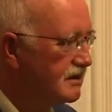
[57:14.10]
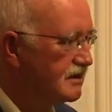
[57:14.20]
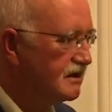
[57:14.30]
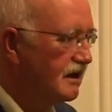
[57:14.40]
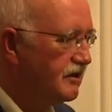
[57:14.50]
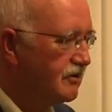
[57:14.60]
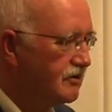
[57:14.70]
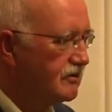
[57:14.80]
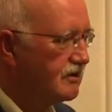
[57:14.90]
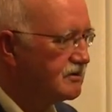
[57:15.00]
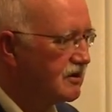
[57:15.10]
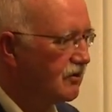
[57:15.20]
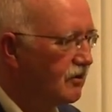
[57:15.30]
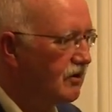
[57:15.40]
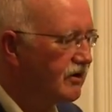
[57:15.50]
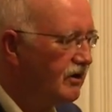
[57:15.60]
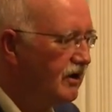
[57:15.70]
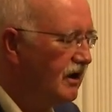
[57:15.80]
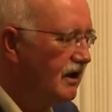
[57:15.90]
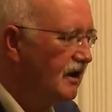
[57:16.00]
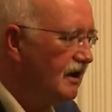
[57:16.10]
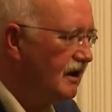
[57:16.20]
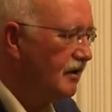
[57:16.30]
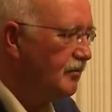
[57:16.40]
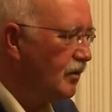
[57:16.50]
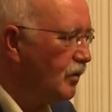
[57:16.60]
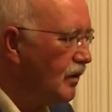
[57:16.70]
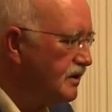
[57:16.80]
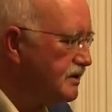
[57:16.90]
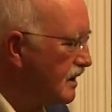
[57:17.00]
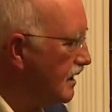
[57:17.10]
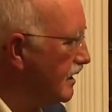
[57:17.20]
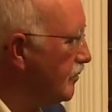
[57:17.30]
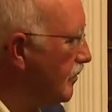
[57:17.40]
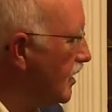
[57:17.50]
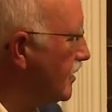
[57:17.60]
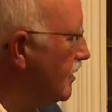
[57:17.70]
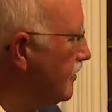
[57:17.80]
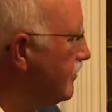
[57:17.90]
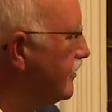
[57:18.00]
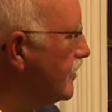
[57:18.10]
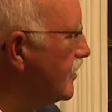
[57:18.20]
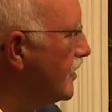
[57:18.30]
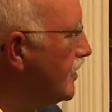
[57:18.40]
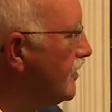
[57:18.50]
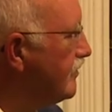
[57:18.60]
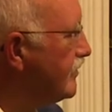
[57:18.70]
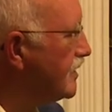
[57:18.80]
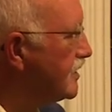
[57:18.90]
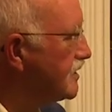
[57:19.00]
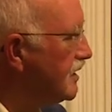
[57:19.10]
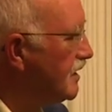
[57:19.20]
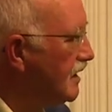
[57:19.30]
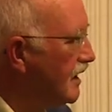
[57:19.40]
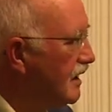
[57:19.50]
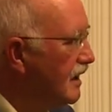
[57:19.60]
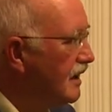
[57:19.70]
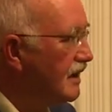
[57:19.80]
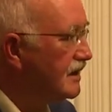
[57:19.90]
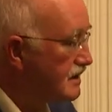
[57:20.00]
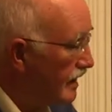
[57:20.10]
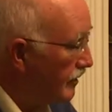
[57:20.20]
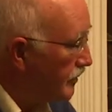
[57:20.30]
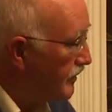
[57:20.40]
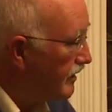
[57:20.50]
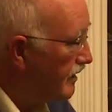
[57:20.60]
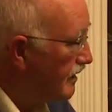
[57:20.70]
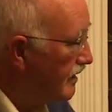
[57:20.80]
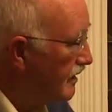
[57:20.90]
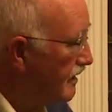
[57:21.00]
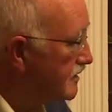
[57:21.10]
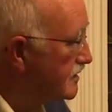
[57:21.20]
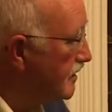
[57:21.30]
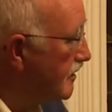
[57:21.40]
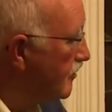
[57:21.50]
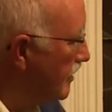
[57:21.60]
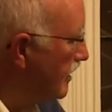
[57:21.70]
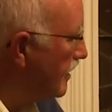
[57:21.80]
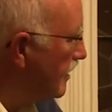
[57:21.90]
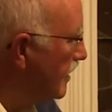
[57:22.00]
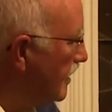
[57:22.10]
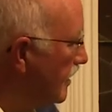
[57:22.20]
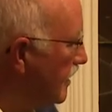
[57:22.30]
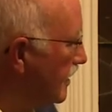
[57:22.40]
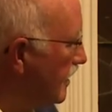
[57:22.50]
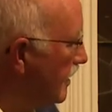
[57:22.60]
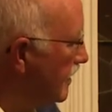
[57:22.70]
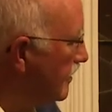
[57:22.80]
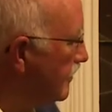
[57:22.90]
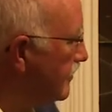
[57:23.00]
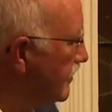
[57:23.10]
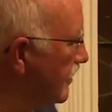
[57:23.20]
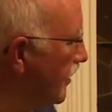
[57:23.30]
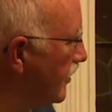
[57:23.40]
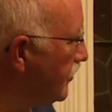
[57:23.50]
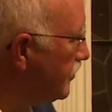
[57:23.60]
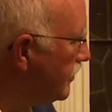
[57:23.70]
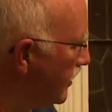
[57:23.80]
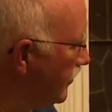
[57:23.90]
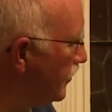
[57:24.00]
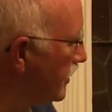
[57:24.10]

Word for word: is 800 years older, uh, but was a kind of model for Virgil, except it's in Greek, and I have not one